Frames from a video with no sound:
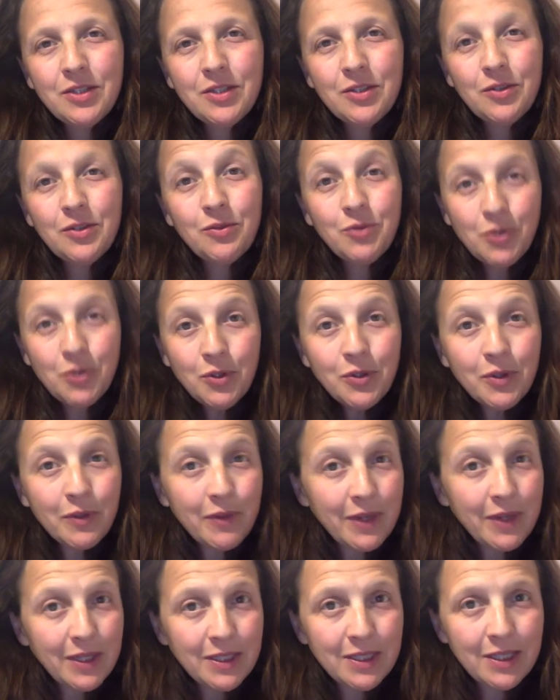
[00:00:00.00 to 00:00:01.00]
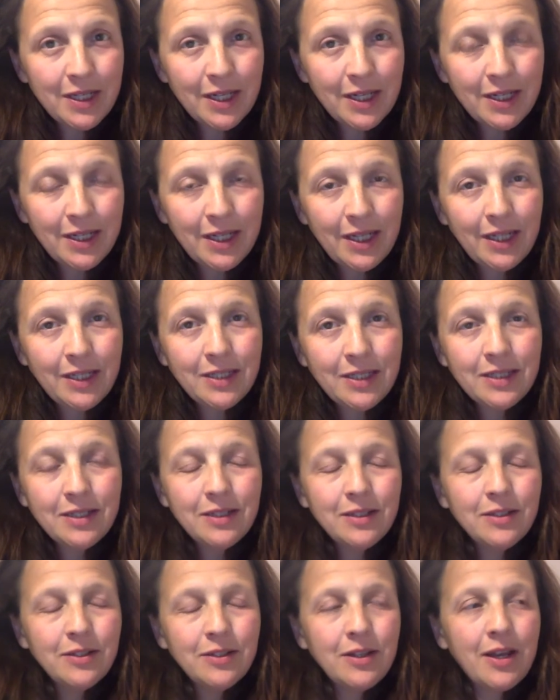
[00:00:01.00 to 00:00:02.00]
to do the things that I need
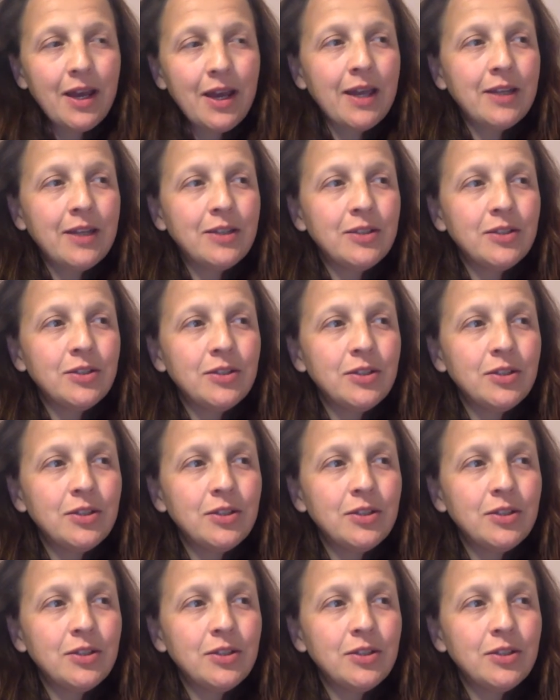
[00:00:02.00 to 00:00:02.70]
and